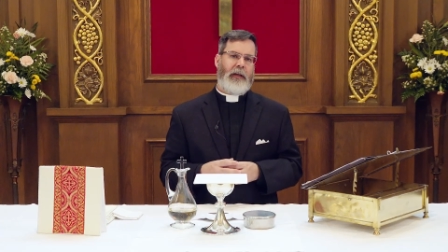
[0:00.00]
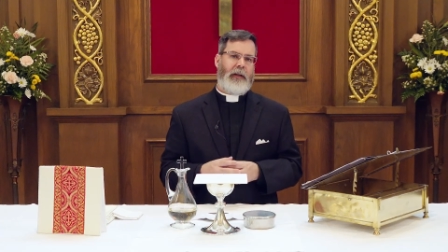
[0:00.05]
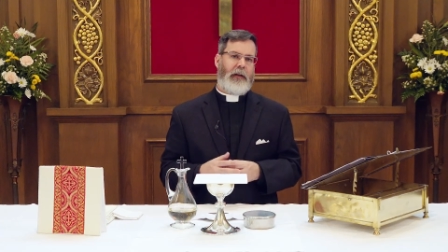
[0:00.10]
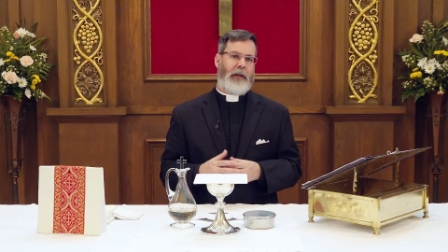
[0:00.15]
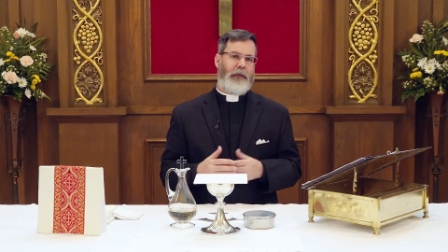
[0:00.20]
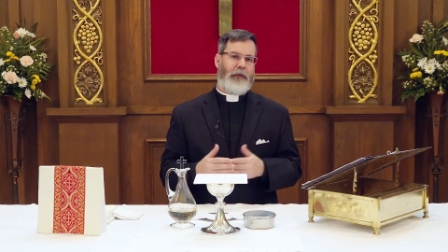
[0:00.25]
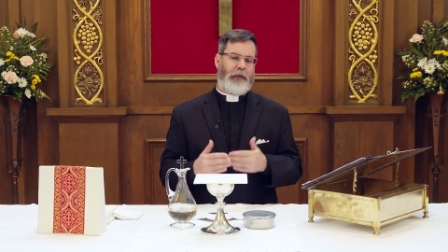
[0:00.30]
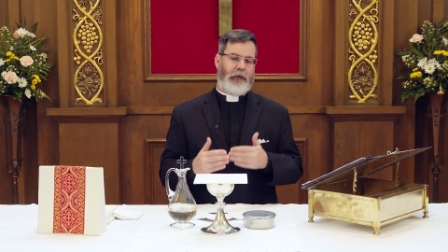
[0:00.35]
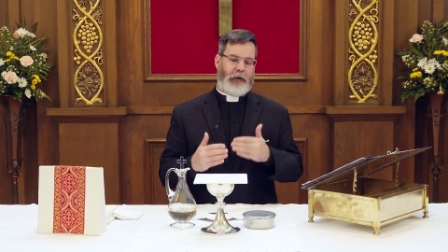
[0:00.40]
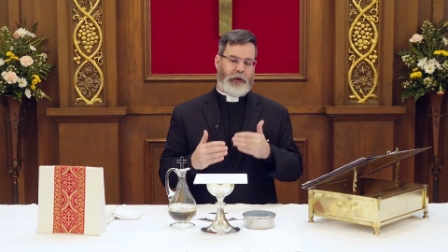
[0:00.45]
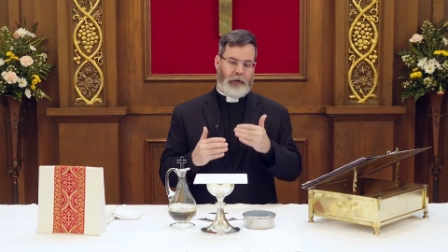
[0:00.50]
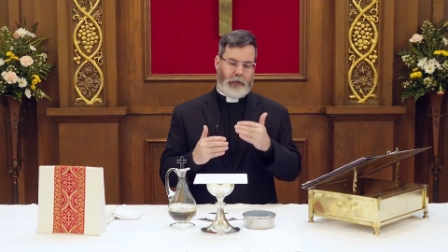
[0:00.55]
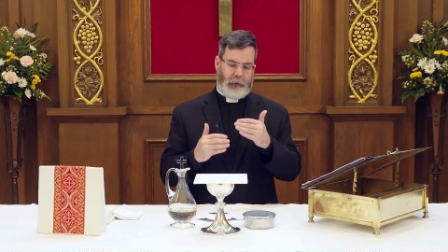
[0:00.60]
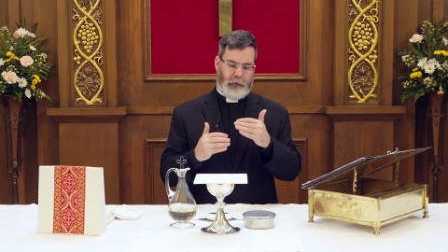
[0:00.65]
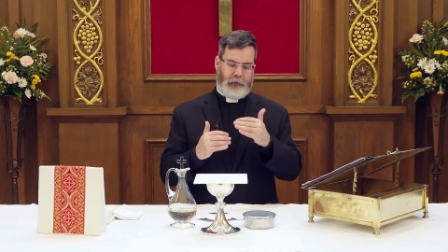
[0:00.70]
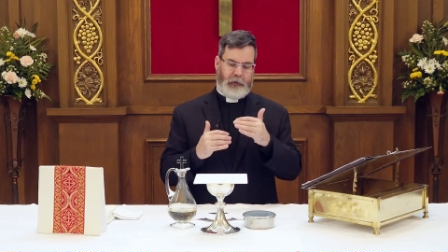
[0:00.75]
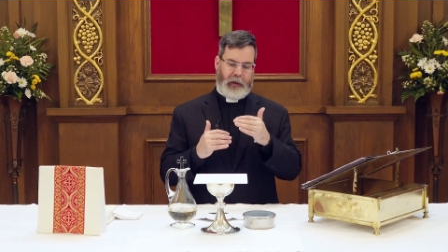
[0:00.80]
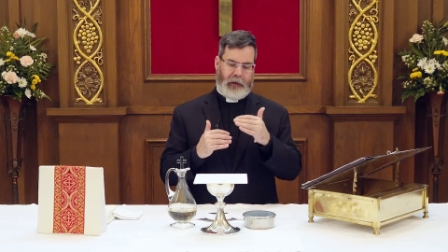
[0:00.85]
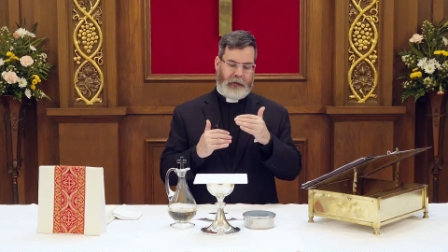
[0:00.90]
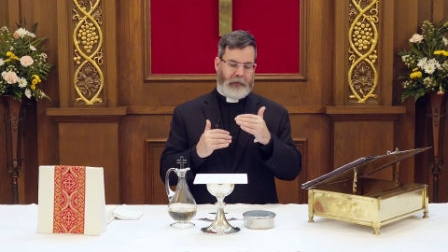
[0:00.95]
is to
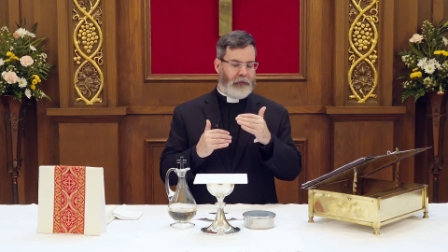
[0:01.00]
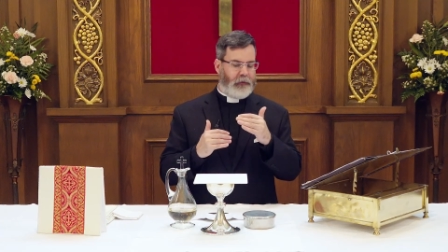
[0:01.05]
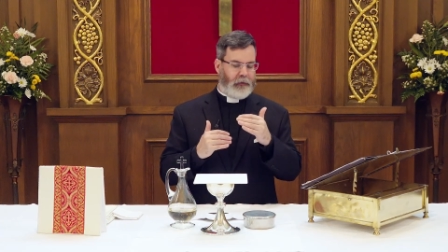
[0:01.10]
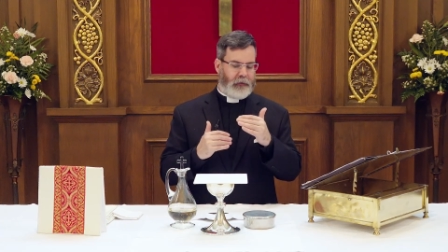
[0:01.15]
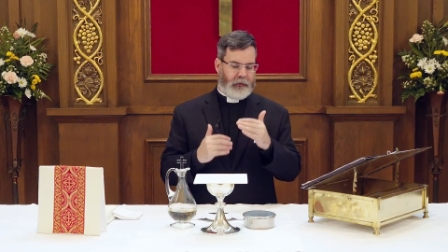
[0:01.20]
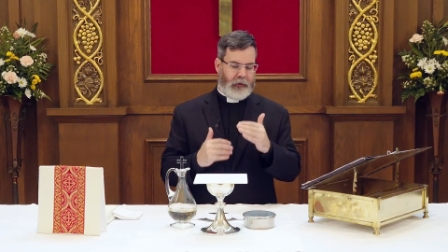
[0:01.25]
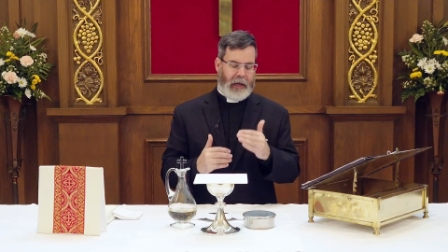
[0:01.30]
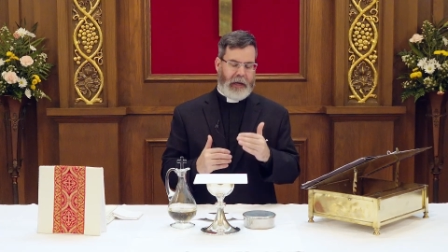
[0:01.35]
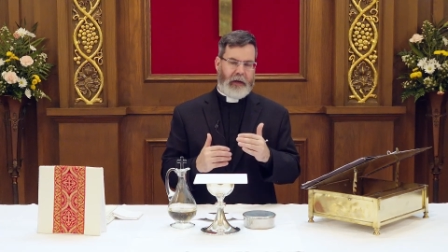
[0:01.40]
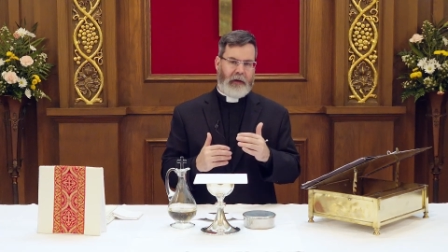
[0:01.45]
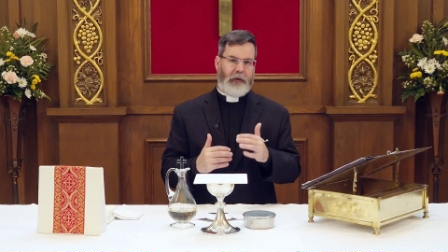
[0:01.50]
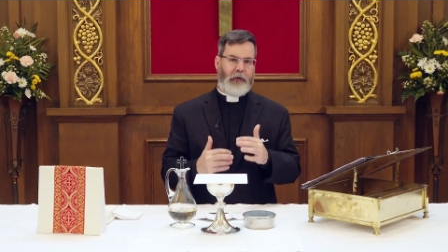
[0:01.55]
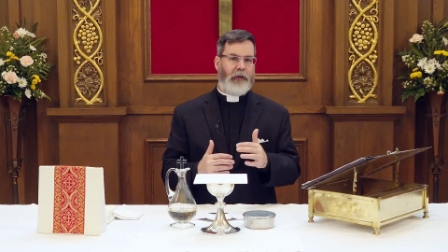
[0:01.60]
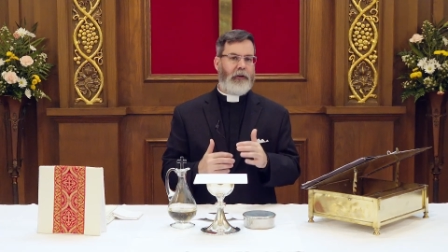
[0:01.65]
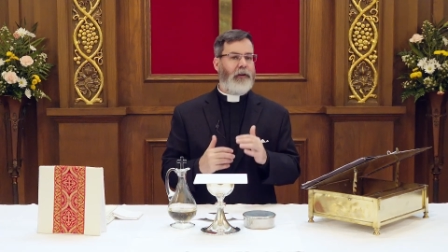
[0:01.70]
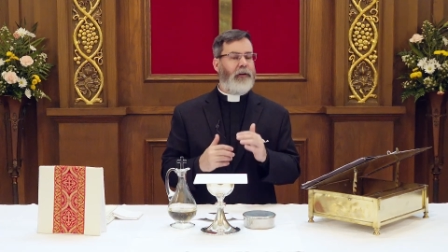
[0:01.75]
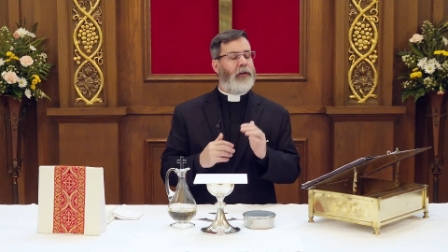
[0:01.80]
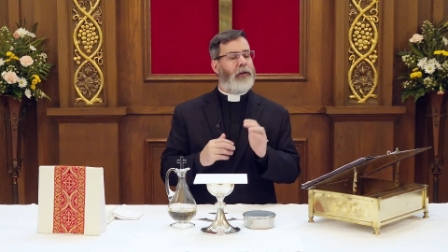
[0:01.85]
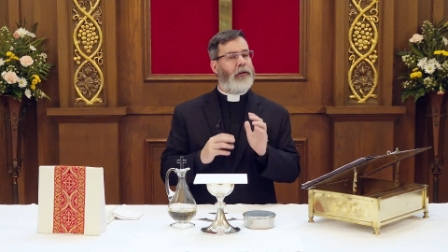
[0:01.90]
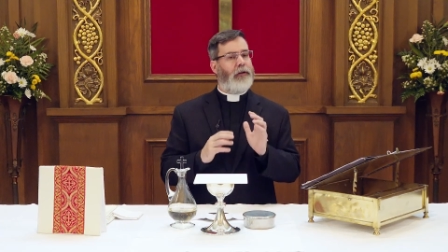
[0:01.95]
use a
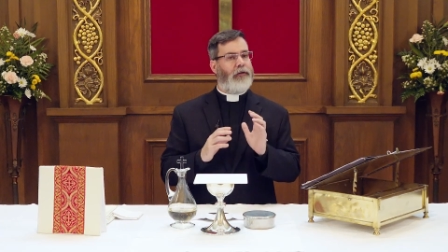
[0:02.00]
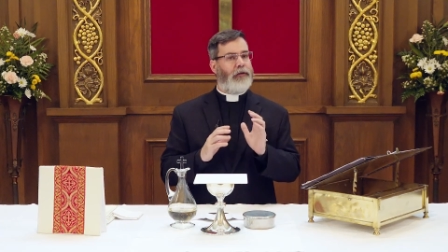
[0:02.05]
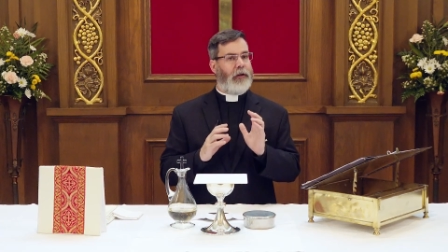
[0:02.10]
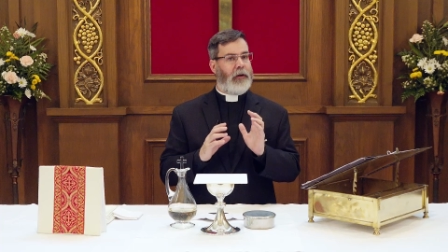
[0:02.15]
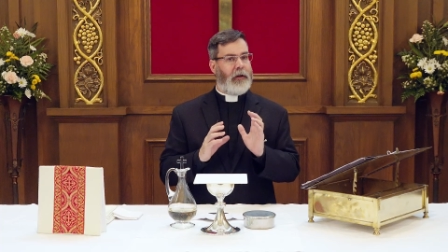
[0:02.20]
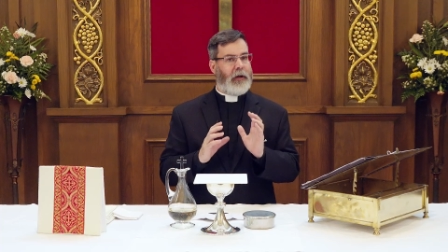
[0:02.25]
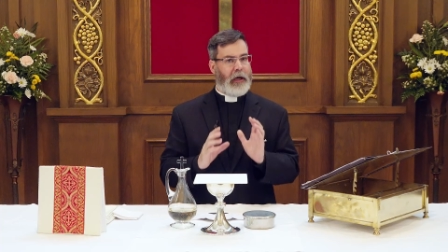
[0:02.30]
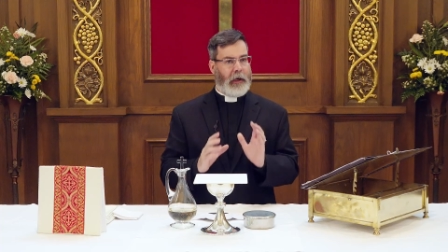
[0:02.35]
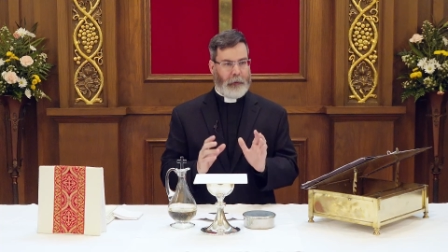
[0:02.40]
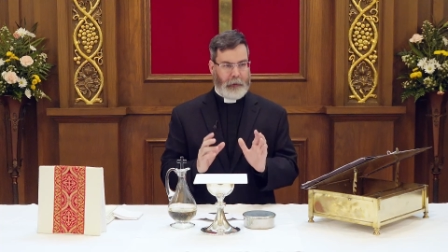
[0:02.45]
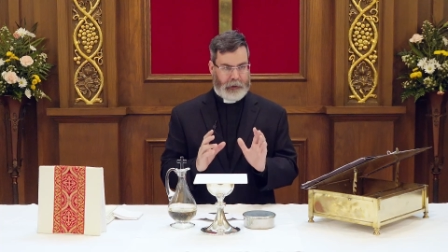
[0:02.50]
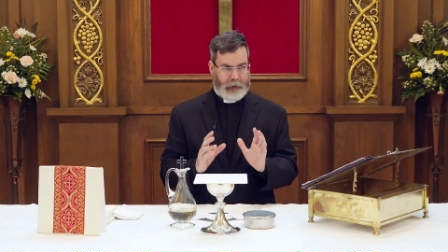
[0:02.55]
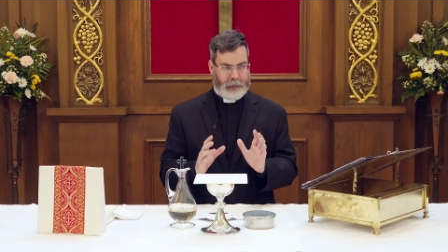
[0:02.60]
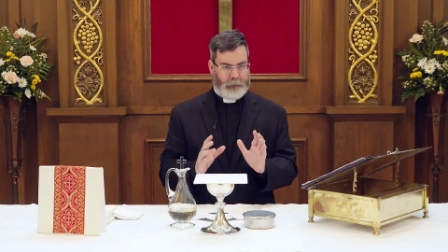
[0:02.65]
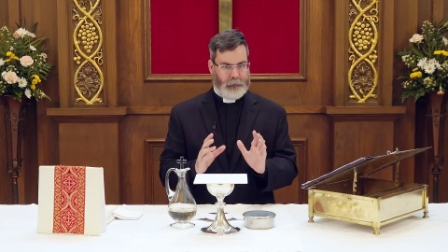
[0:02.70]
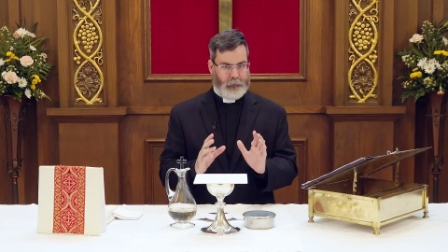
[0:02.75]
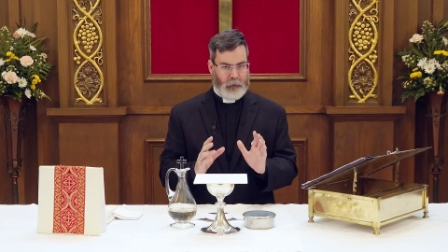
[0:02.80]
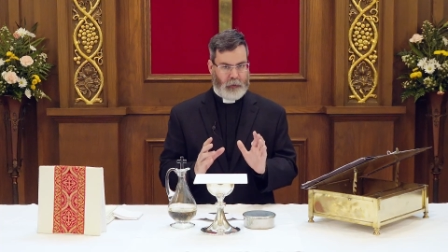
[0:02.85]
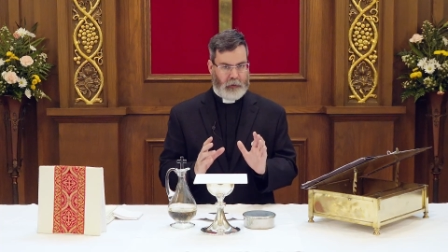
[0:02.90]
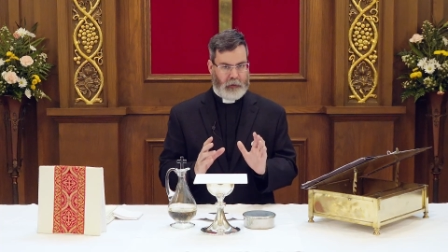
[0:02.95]
standard generic
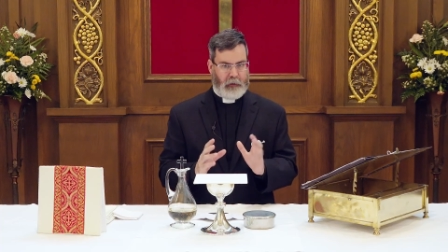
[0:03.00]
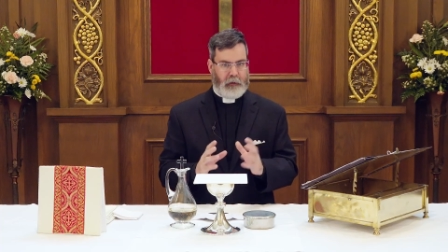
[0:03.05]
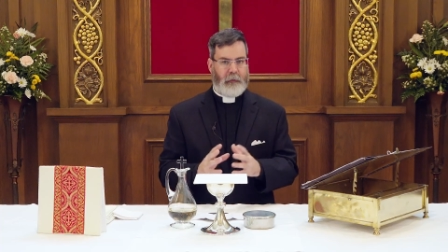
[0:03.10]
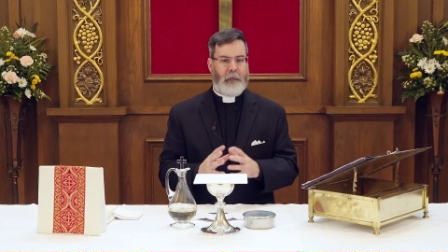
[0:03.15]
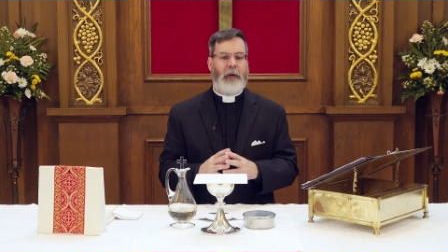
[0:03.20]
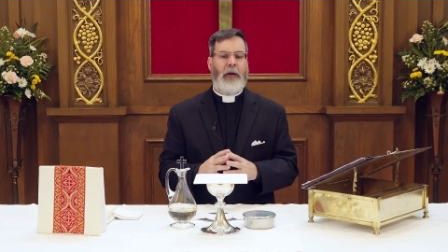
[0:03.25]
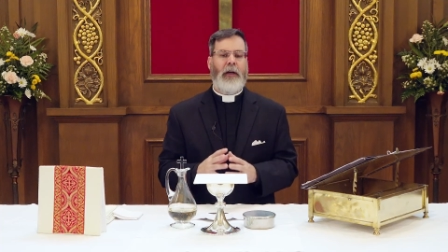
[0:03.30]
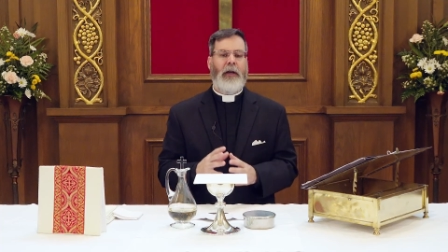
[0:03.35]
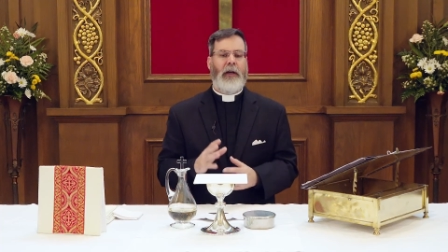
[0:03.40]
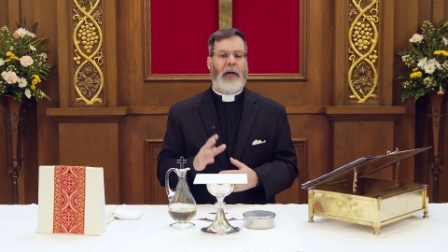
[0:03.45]
form